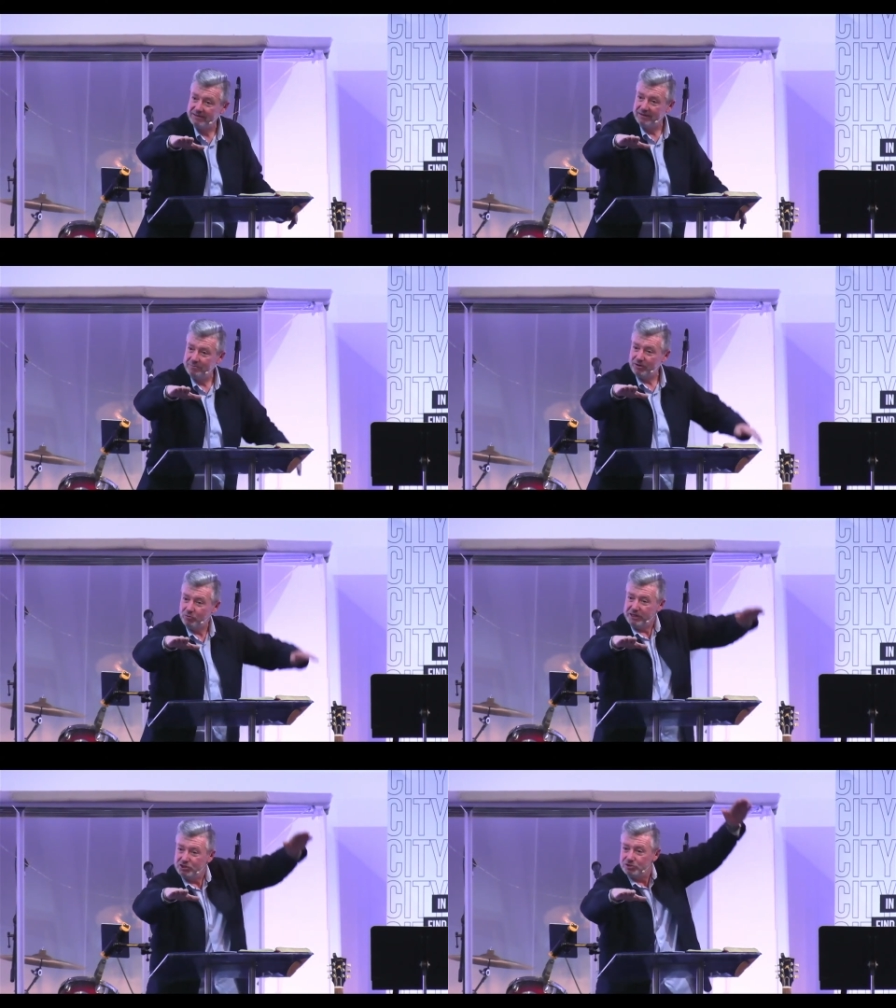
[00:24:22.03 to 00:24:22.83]
but
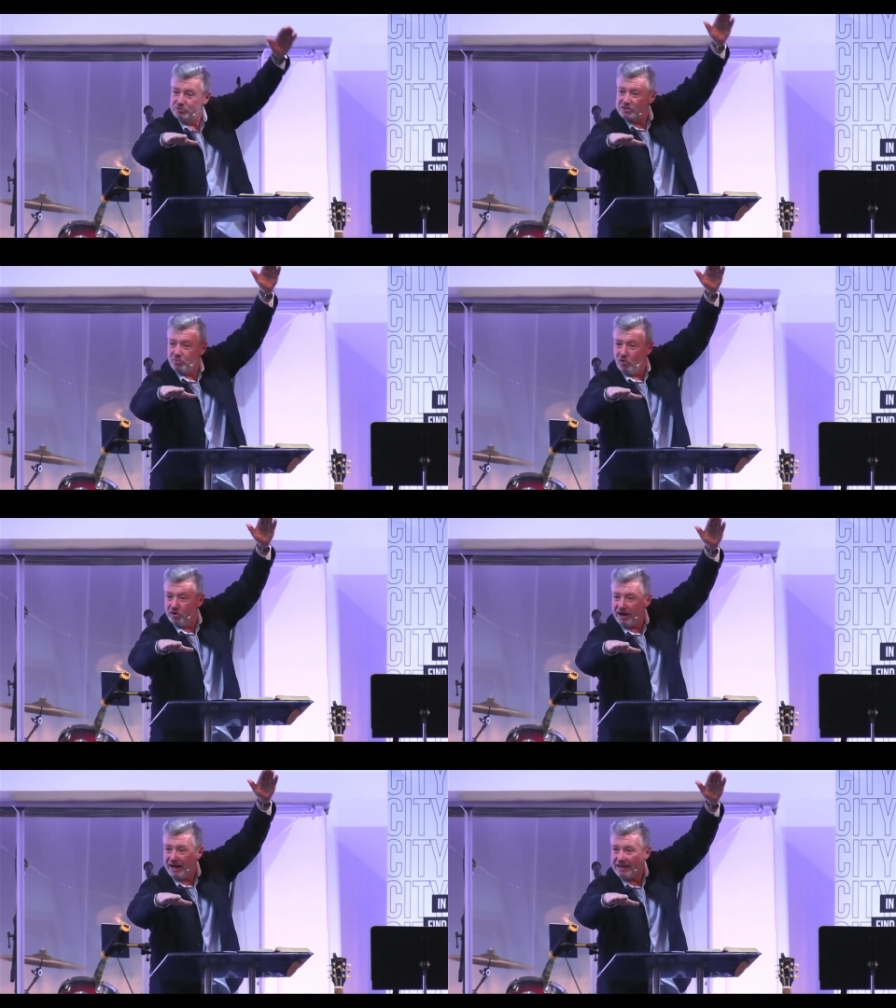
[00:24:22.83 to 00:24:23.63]
we choose to walk
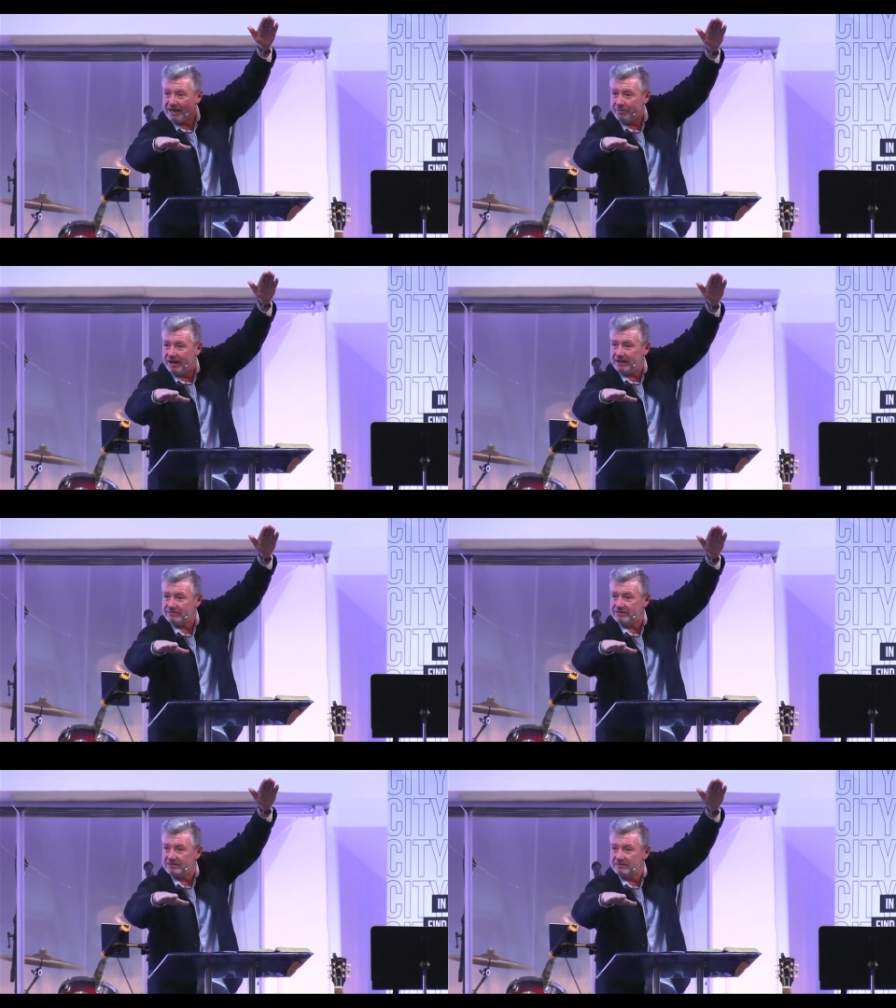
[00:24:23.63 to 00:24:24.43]
a higher
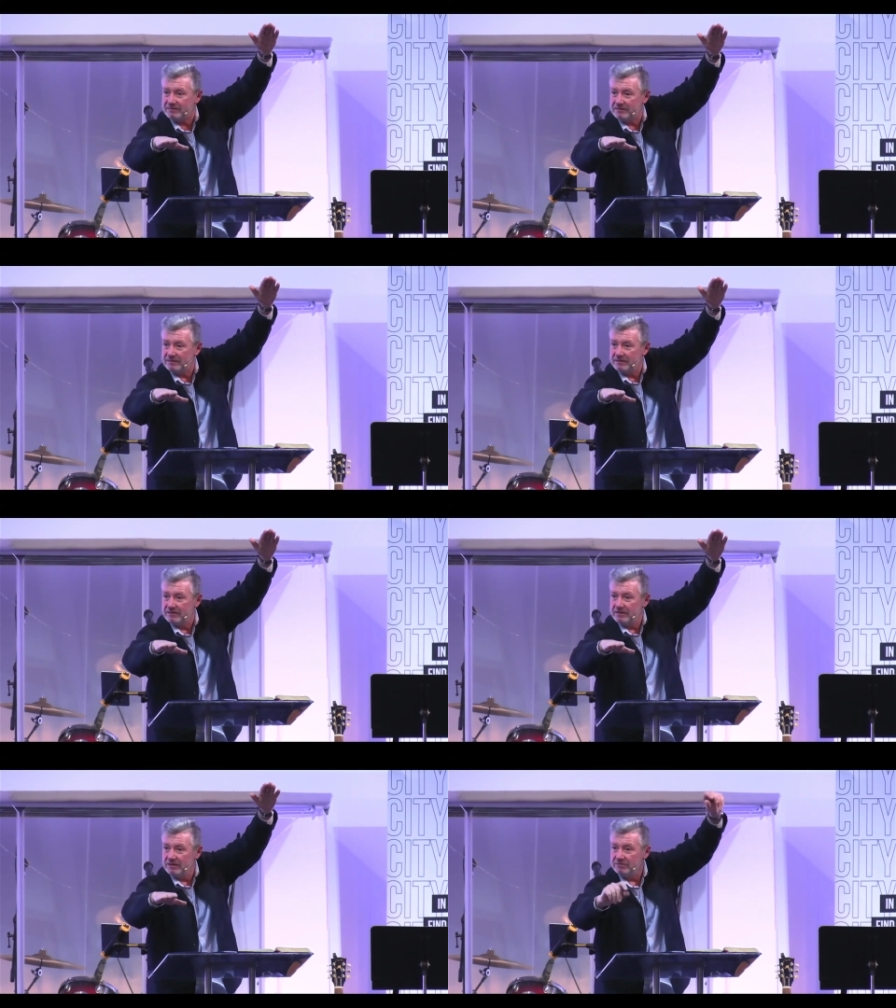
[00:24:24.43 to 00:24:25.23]
path.
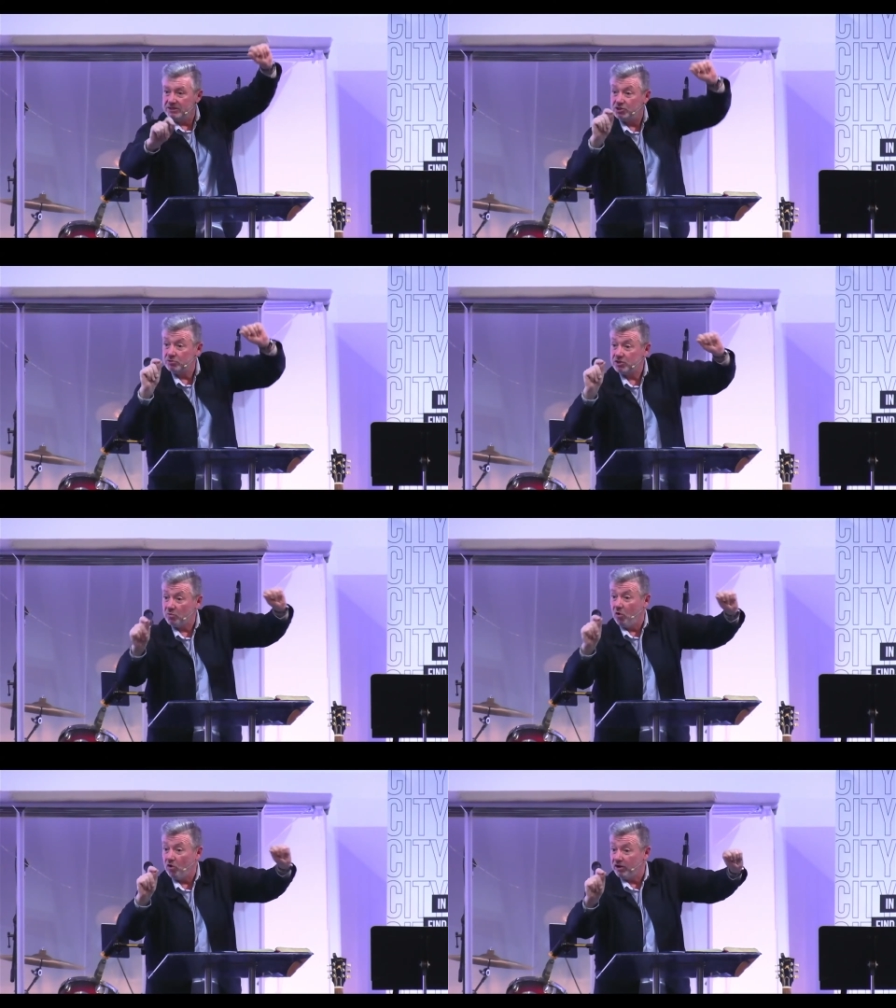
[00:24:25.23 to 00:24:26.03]
We choose to
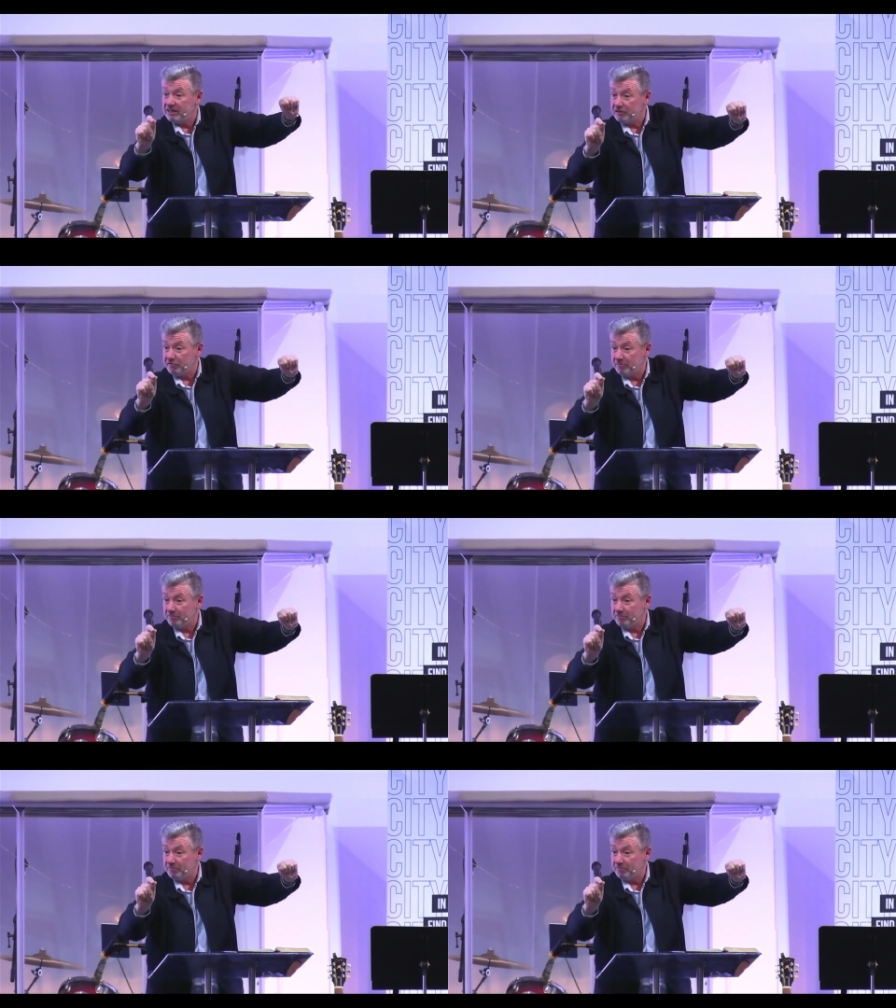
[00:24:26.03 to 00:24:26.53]
walk on a different